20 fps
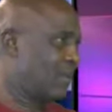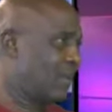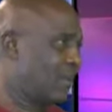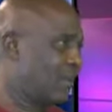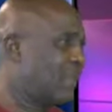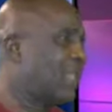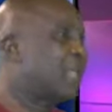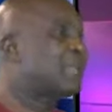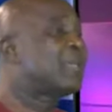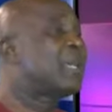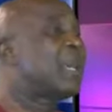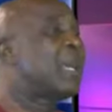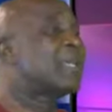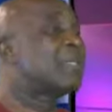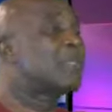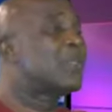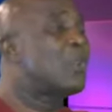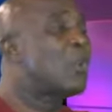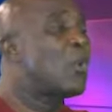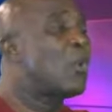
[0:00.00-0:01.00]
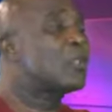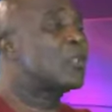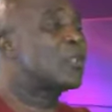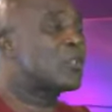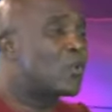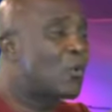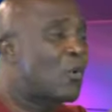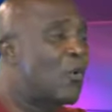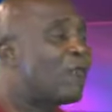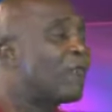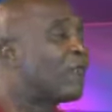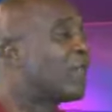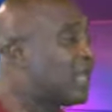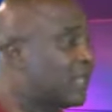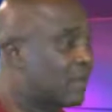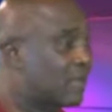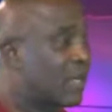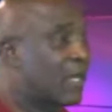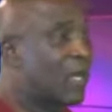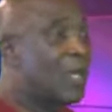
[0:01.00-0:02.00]
Nigeria has lost
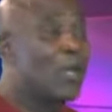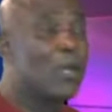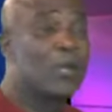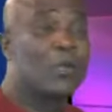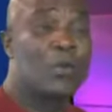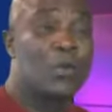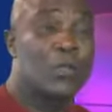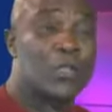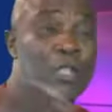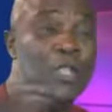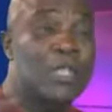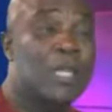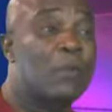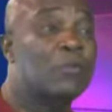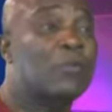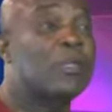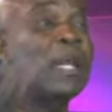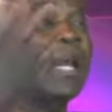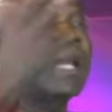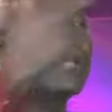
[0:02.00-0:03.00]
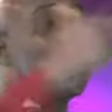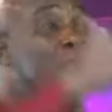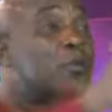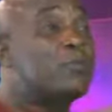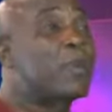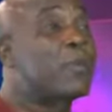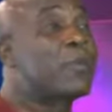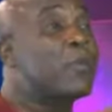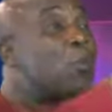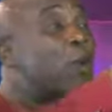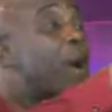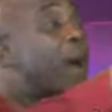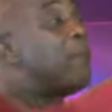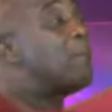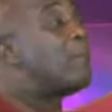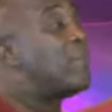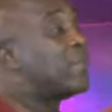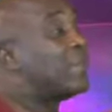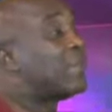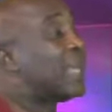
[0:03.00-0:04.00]
confidence. Those shouting are those people who
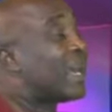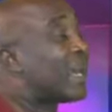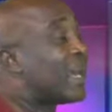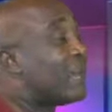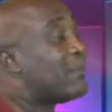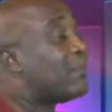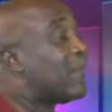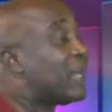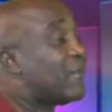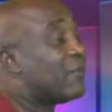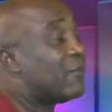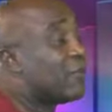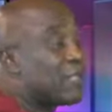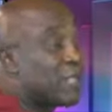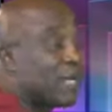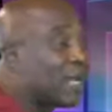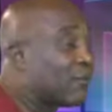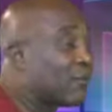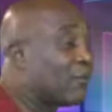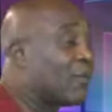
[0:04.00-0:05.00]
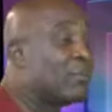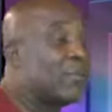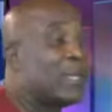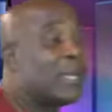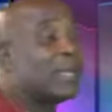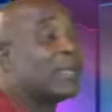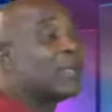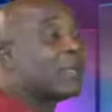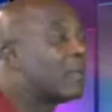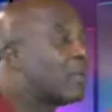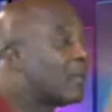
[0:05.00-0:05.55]
are direct beneficiary from the